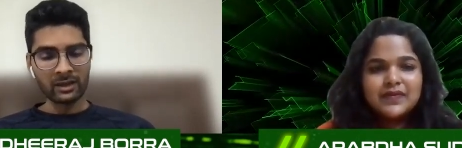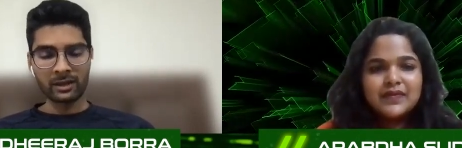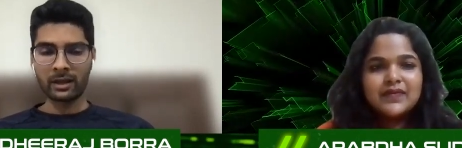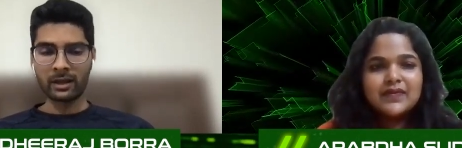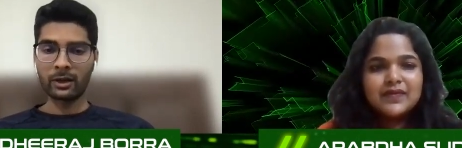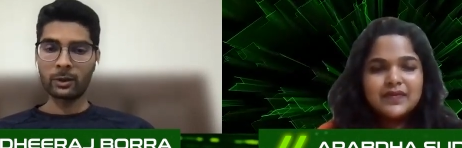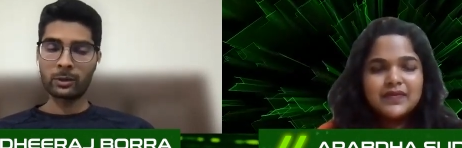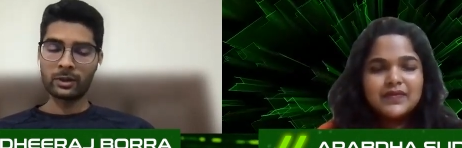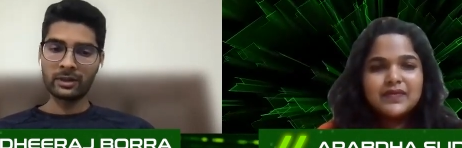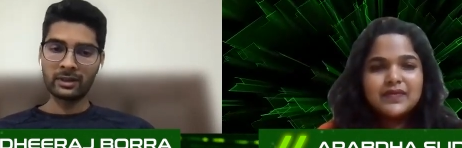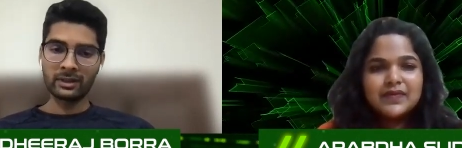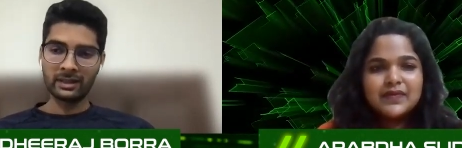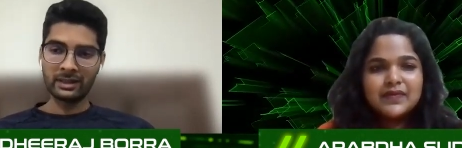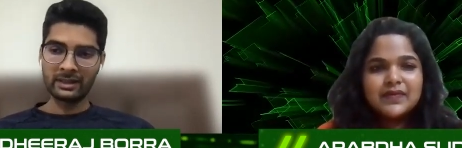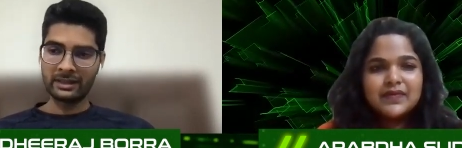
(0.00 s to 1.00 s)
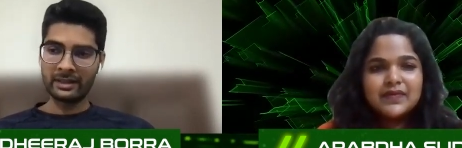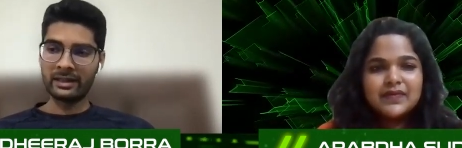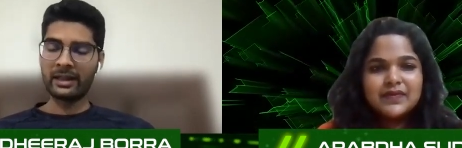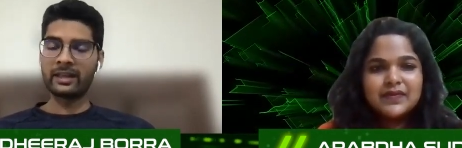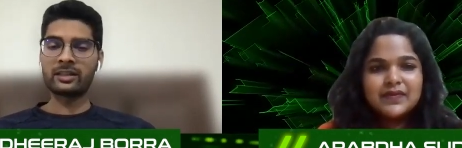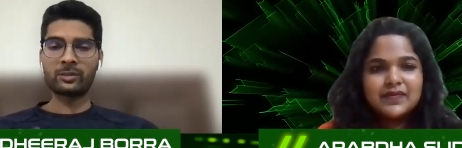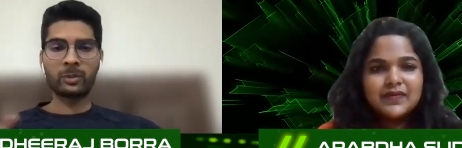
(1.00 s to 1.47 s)
Speaker 1: Now, the
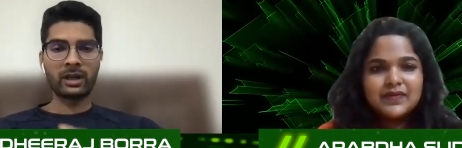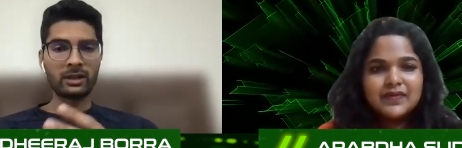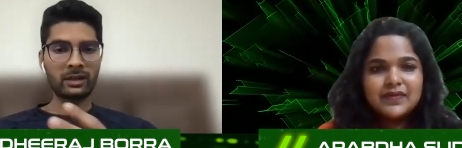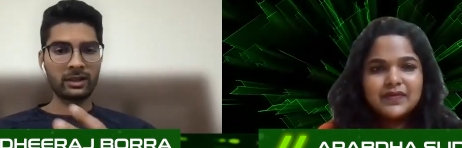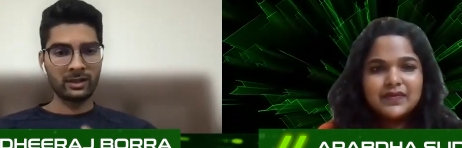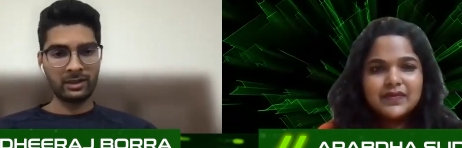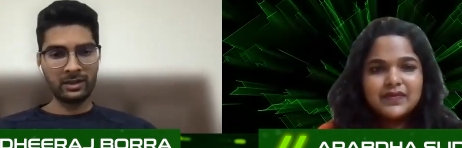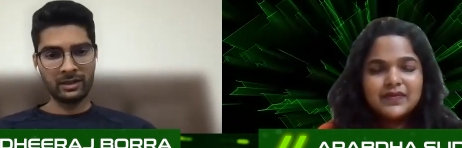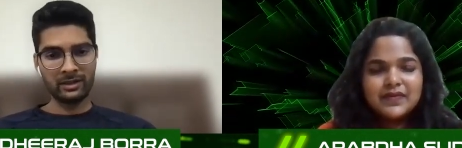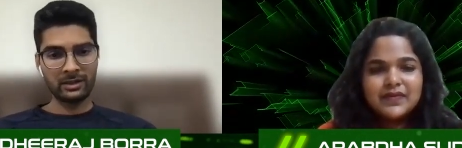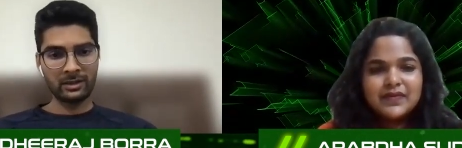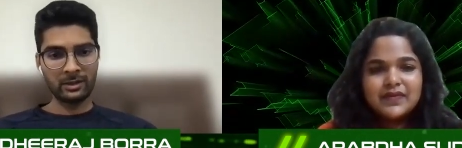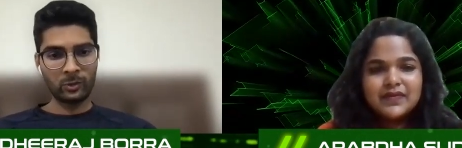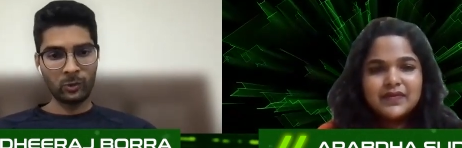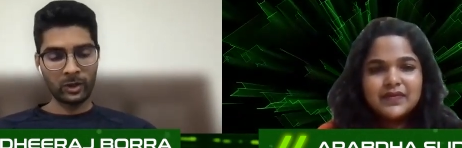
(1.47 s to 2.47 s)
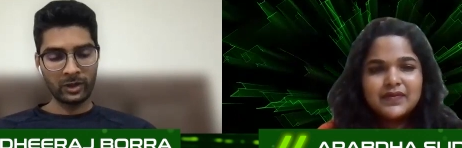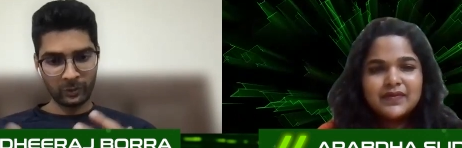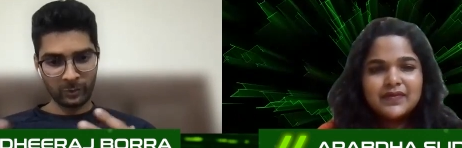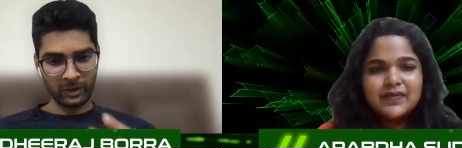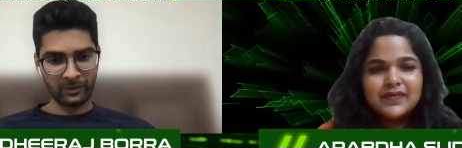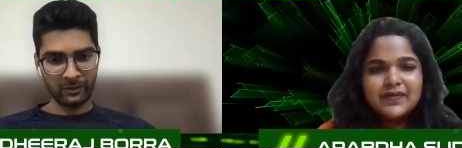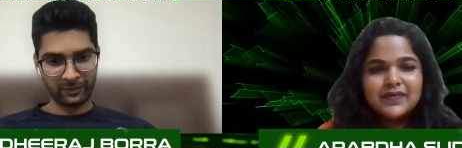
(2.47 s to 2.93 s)
next part,
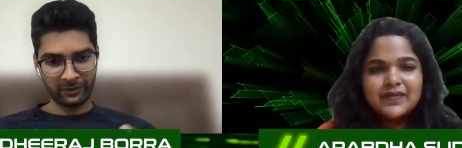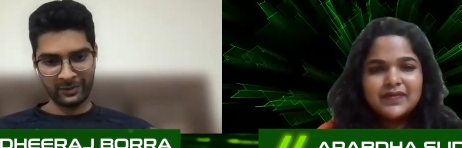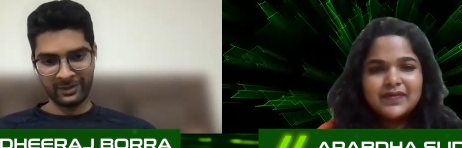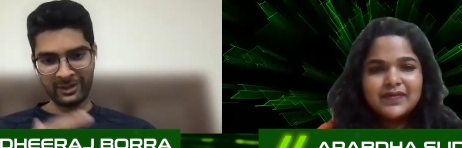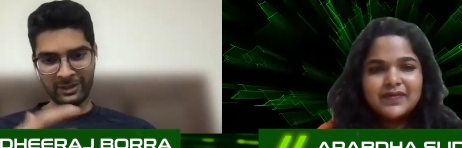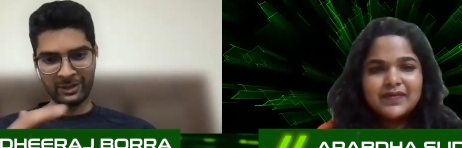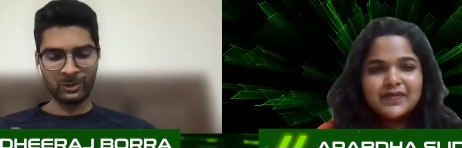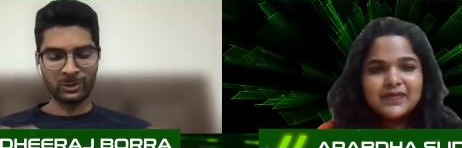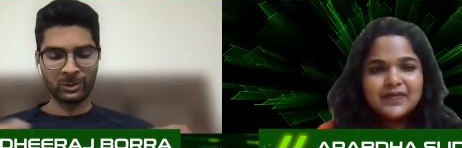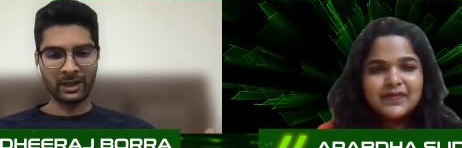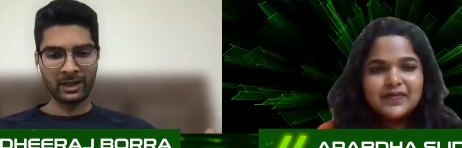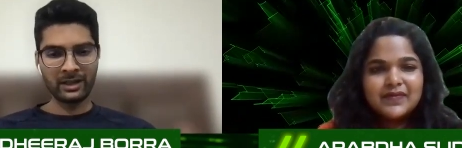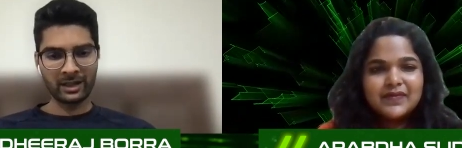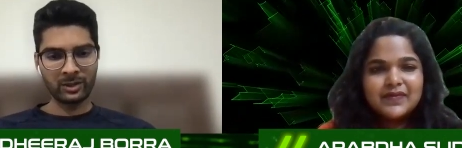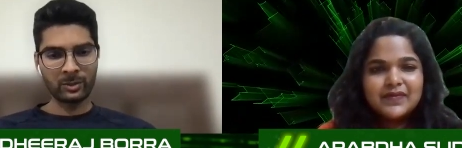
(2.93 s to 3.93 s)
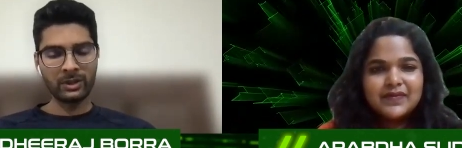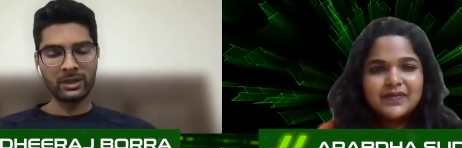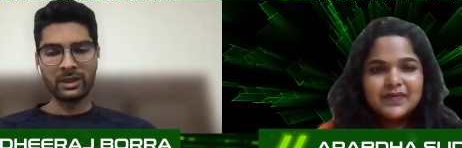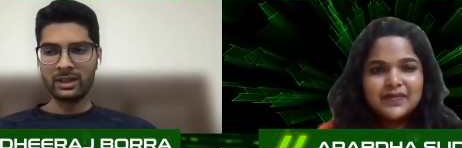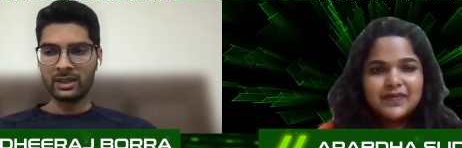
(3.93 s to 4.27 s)
once we have these two lined up,